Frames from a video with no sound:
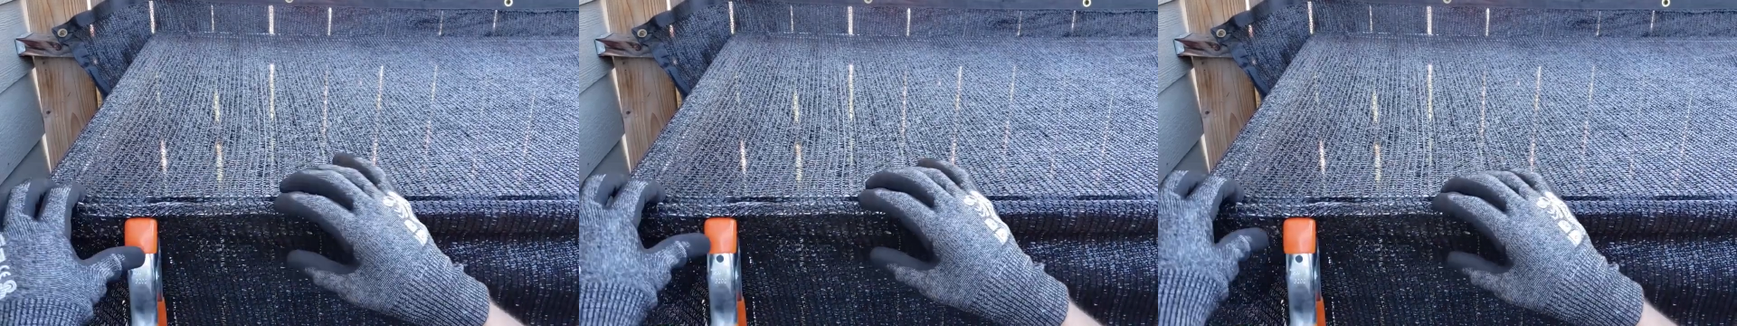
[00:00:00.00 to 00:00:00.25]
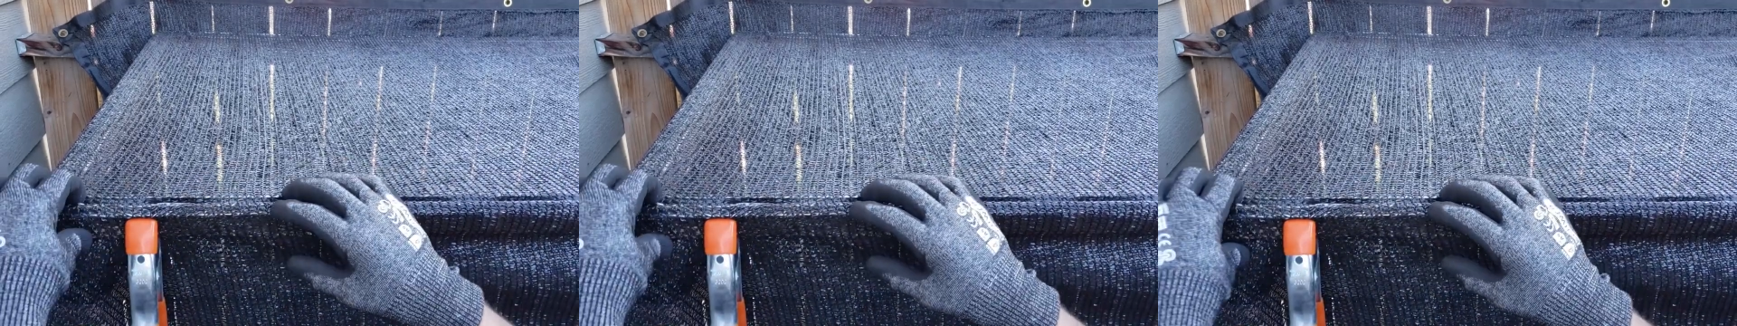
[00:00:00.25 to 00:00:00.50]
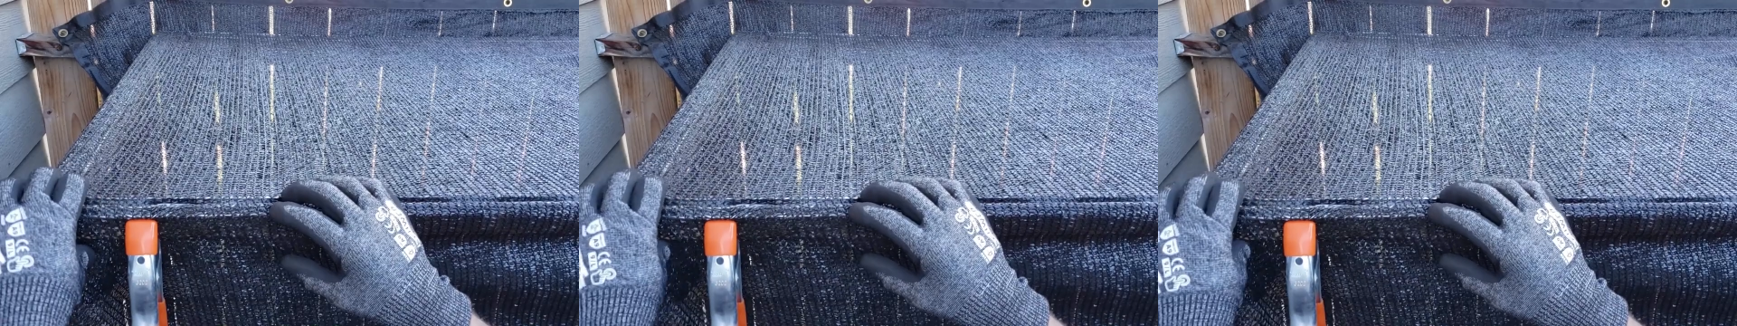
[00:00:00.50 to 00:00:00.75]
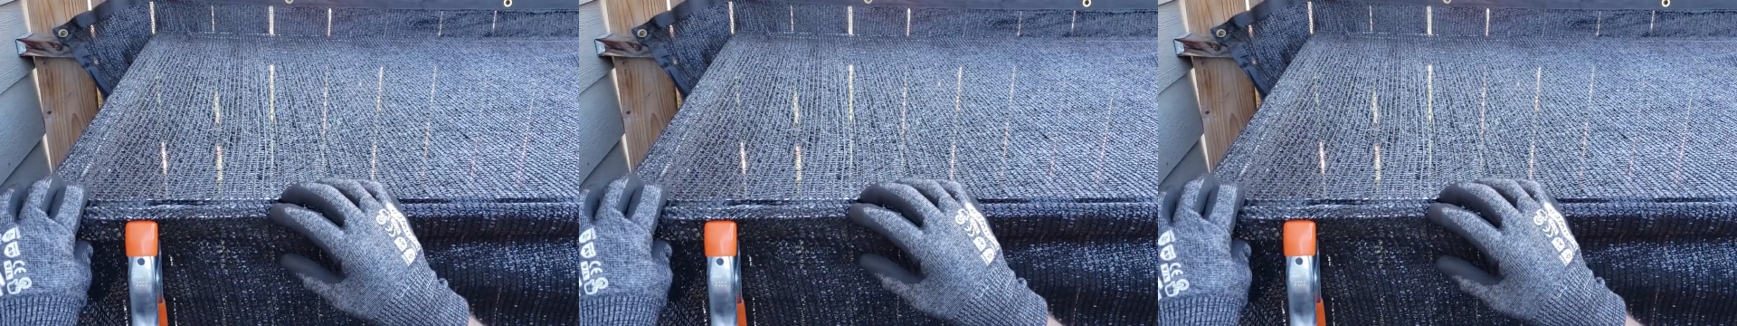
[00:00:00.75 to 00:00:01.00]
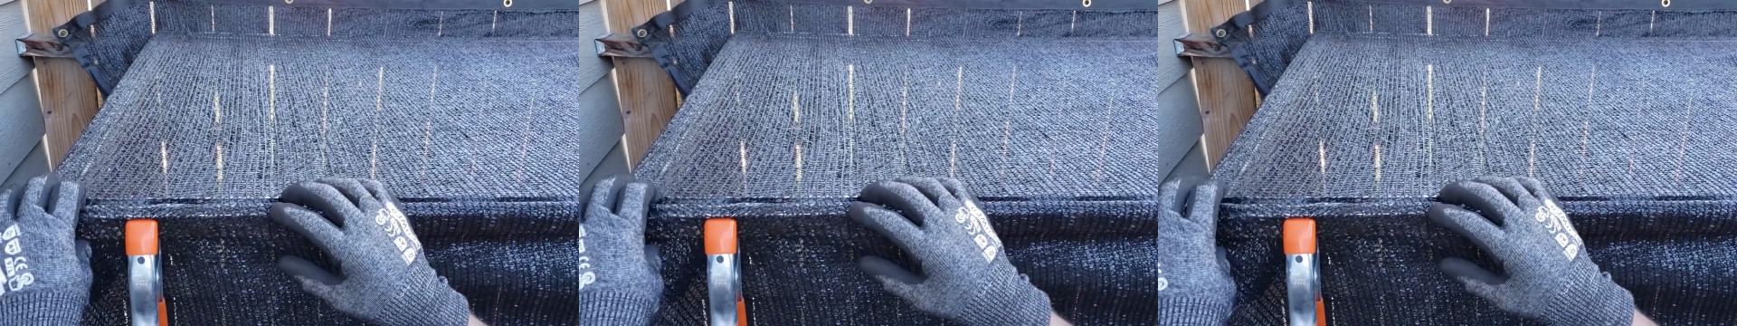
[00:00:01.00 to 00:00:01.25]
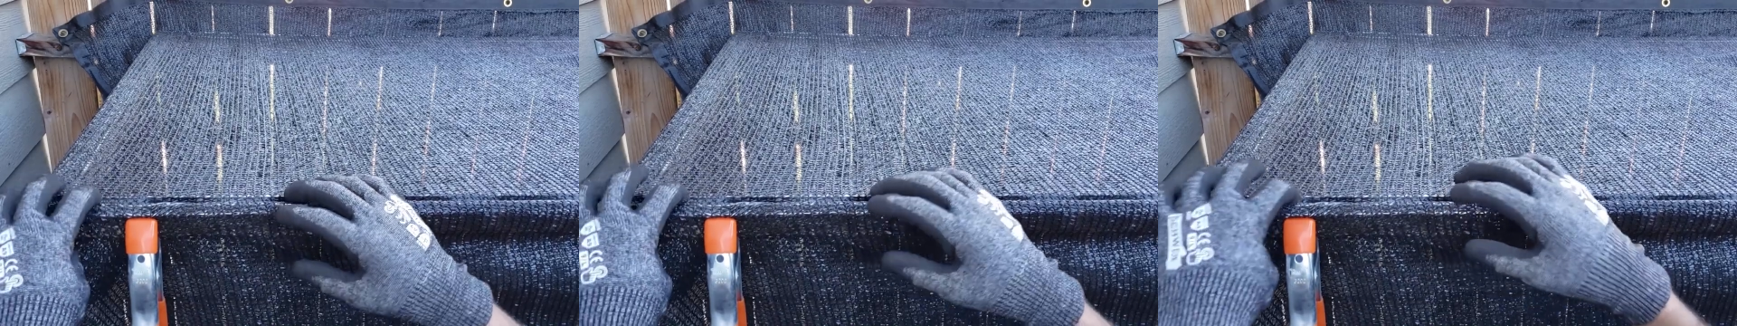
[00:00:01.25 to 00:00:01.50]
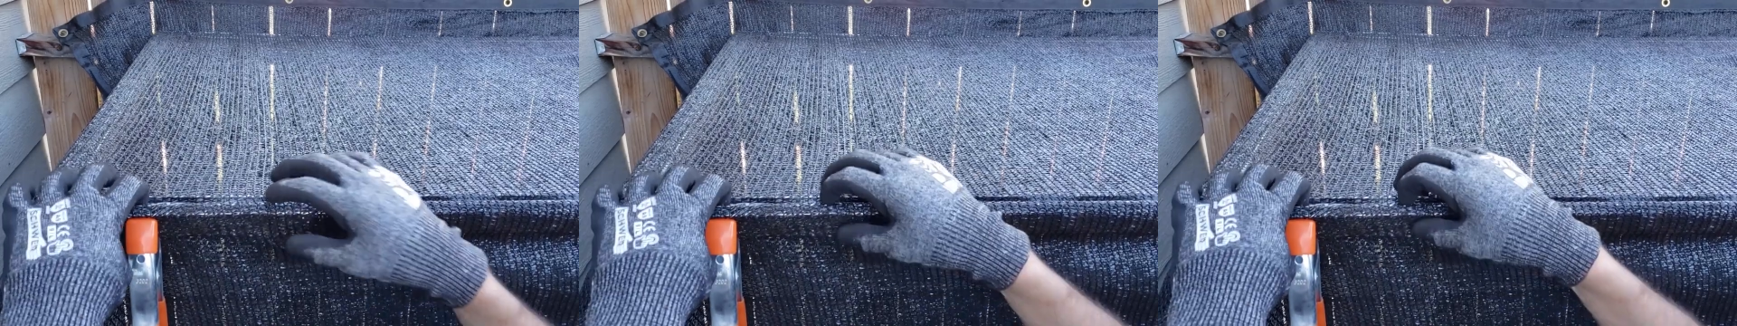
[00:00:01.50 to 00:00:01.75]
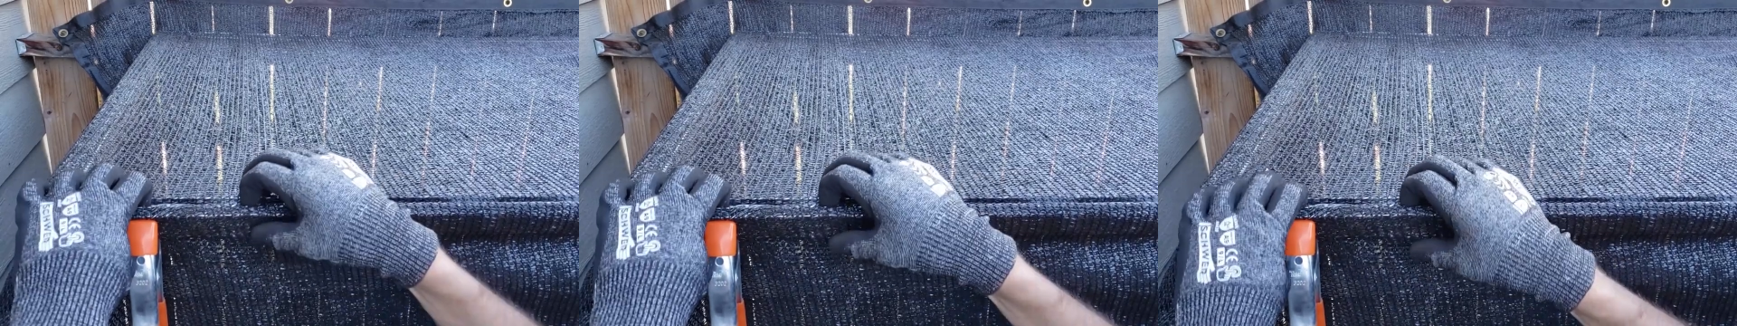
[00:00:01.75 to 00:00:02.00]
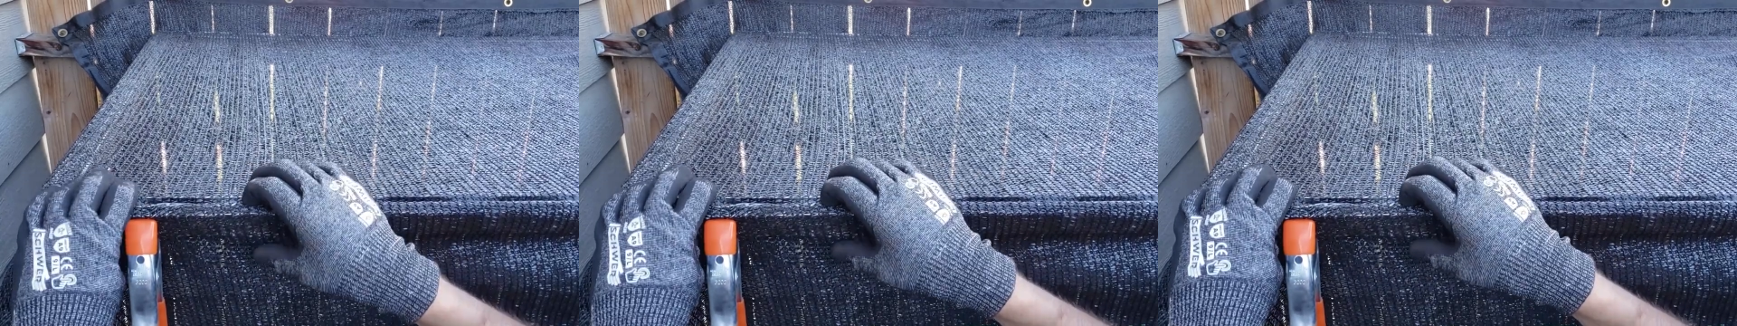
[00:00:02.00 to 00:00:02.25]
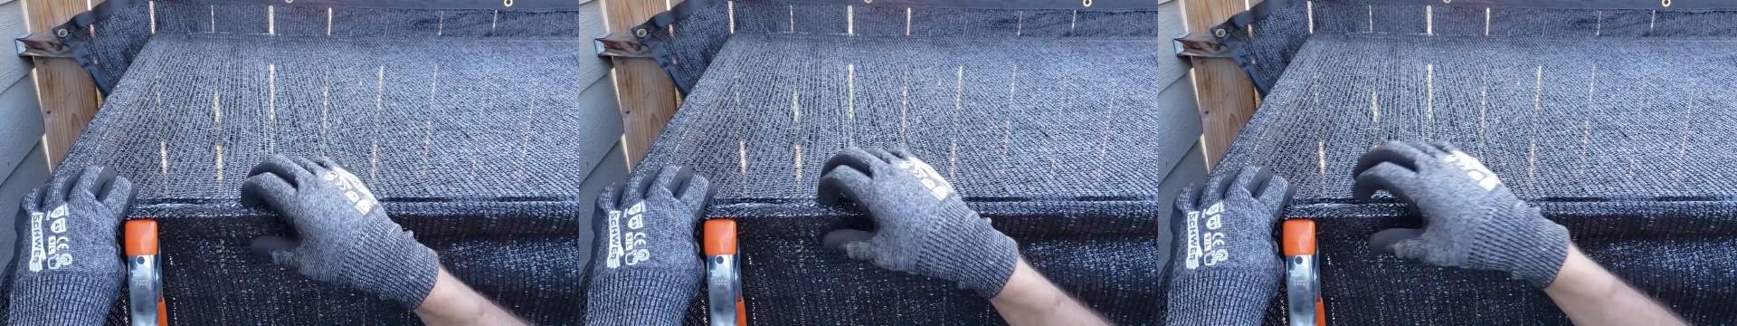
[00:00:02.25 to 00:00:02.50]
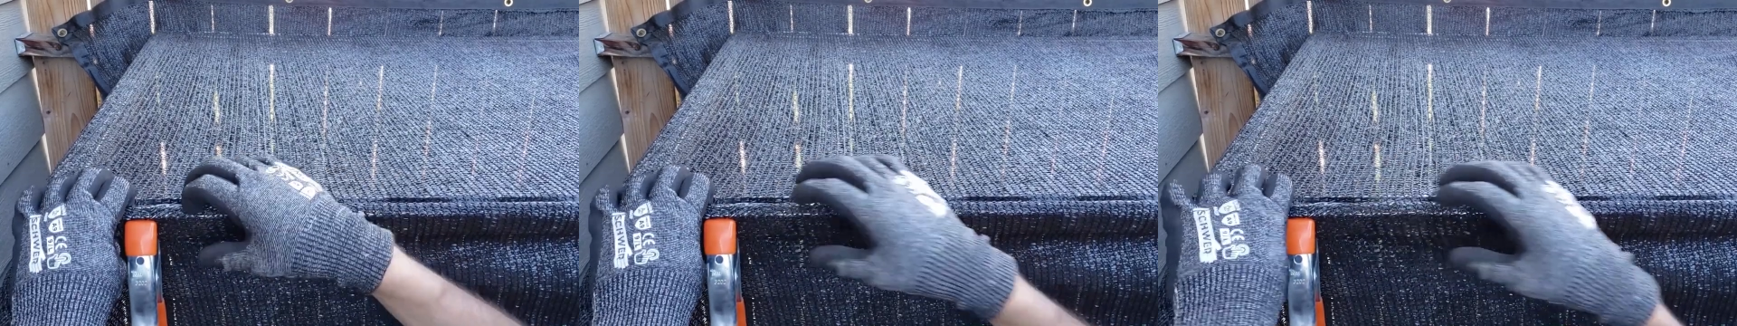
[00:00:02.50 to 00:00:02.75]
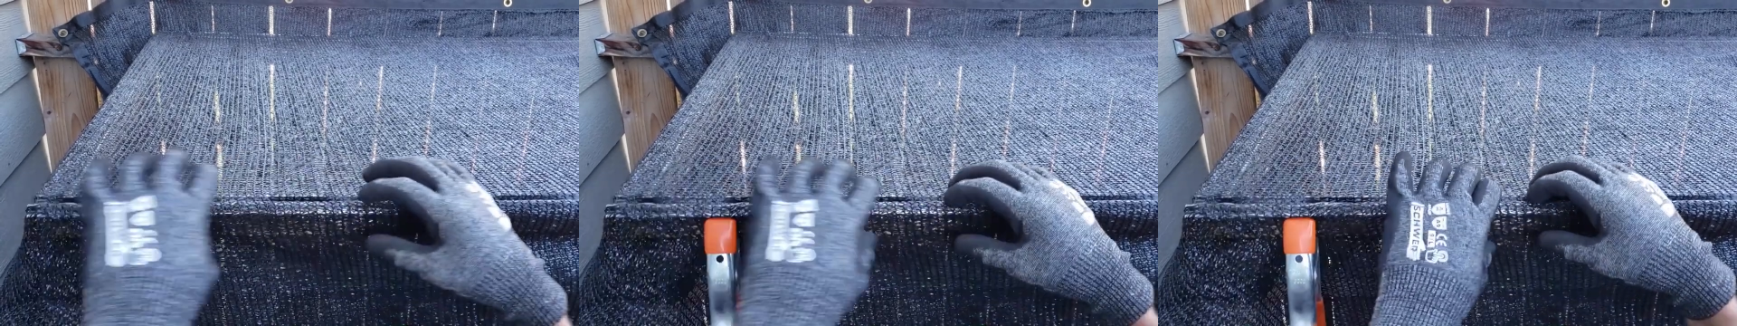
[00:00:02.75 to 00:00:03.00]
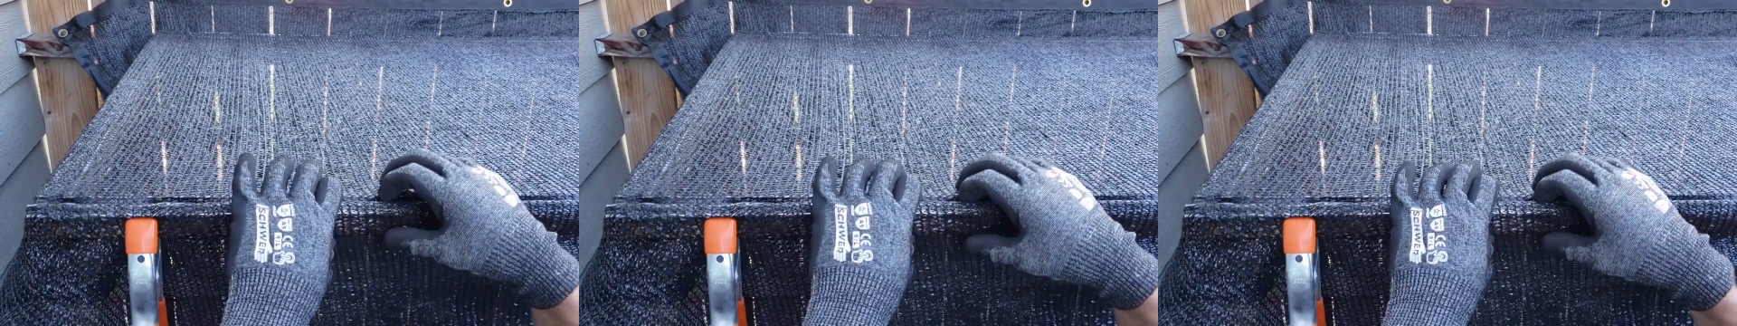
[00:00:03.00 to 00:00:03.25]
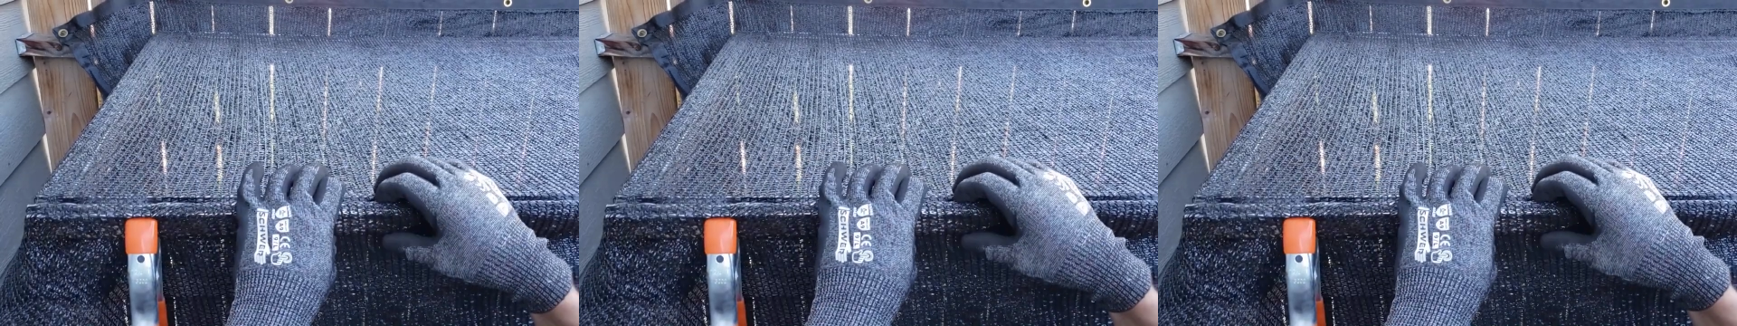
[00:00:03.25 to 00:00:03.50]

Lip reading: Nobody's mouth can be seen.